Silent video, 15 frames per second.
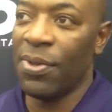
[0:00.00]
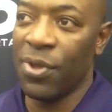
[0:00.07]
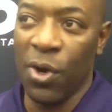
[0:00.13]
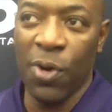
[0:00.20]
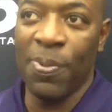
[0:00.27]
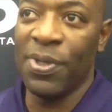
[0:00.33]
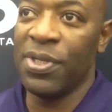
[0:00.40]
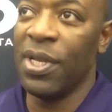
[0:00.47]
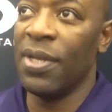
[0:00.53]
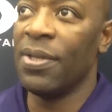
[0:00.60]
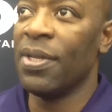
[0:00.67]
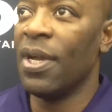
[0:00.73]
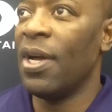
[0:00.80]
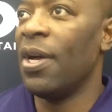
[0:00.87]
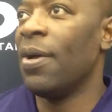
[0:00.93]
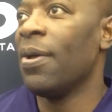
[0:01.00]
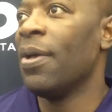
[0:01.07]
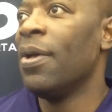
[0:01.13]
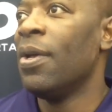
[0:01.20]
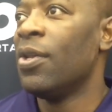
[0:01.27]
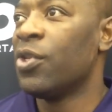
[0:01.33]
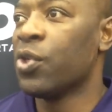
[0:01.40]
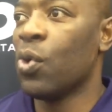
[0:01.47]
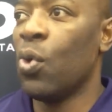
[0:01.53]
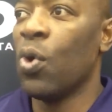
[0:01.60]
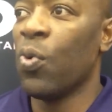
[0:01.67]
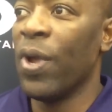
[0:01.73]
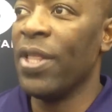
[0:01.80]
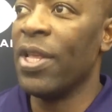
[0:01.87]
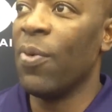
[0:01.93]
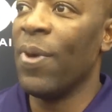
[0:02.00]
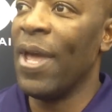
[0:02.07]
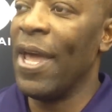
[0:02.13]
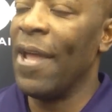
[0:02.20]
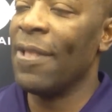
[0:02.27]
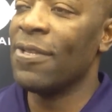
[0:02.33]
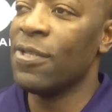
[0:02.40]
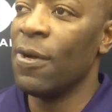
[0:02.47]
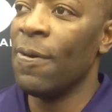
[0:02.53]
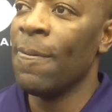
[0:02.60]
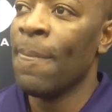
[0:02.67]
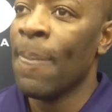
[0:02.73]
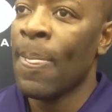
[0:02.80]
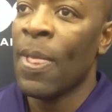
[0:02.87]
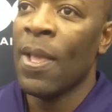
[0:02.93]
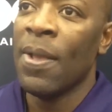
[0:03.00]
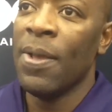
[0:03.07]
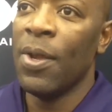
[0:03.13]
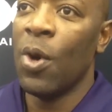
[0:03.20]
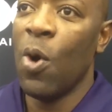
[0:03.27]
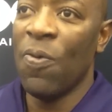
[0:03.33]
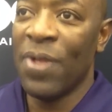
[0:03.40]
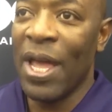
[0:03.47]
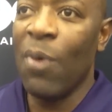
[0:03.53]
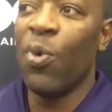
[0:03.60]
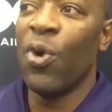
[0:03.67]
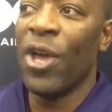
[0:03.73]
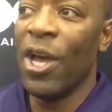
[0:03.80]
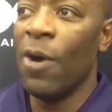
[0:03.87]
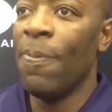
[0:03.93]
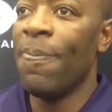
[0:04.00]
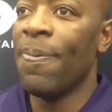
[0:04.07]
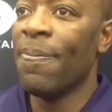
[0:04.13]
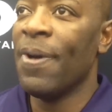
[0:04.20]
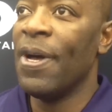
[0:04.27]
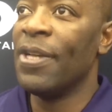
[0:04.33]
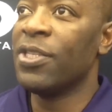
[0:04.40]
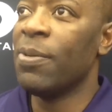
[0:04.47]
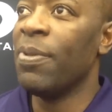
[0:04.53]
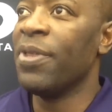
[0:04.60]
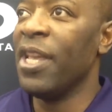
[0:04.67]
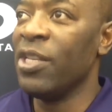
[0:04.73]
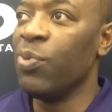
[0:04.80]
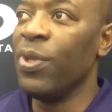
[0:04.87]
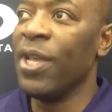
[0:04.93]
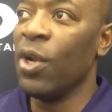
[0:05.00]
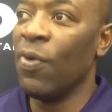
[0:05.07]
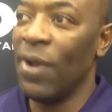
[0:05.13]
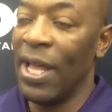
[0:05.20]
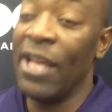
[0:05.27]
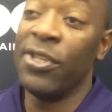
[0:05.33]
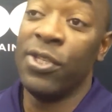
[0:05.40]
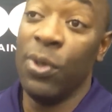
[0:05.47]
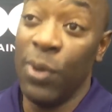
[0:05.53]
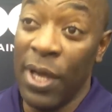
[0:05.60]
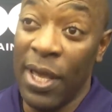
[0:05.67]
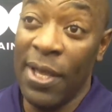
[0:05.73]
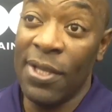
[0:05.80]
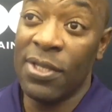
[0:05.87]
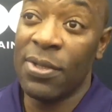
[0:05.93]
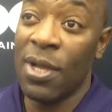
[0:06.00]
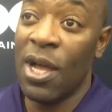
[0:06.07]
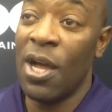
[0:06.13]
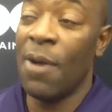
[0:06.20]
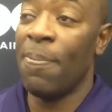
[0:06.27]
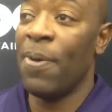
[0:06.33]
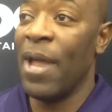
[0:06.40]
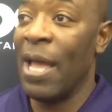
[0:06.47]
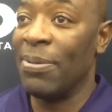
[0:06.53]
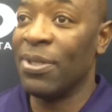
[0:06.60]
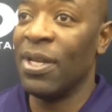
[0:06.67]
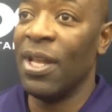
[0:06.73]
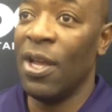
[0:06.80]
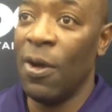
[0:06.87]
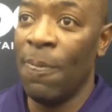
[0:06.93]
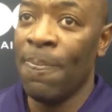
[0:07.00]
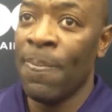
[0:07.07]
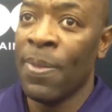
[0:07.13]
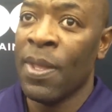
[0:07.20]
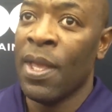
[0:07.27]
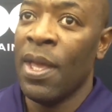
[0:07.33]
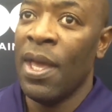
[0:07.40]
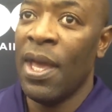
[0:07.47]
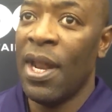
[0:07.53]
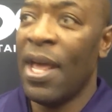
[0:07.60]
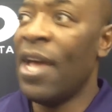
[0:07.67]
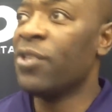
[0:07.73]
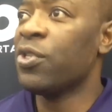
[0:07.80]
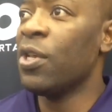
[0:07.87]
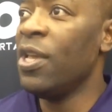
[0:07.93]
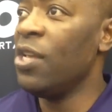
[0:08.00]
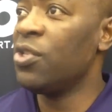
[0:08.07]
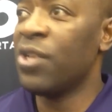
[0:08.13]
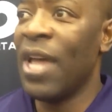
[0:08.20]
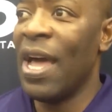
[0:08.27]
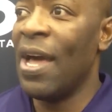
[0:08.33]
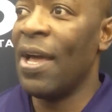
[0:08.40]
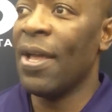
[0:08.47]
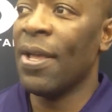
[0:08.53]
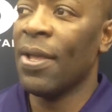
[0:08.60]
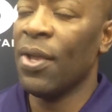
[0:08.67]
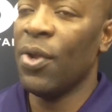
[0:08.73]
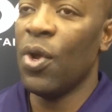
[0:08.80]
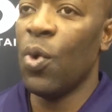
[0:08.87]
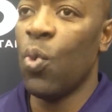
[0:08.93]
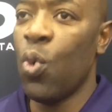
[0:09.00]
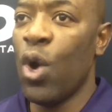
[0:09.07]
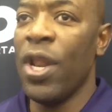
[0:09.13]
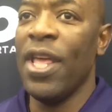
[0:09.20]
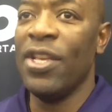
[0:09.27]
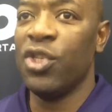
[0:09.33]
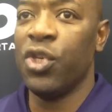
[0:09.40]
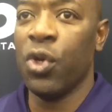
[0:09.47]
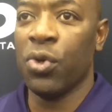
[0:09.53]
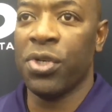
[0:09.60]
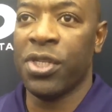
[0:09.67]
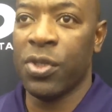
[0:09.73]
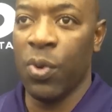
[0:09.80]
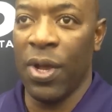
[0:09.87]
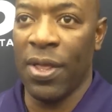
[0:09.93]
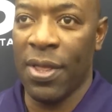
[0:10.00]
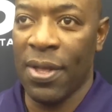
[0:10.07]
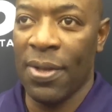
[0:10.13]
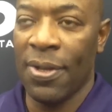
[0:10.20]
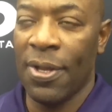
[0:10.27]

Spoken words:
30% score rate that we had. So, hope that will help. Some of the things we did over the last 2 days perhaps can help. And I asked each guy, what is your strength?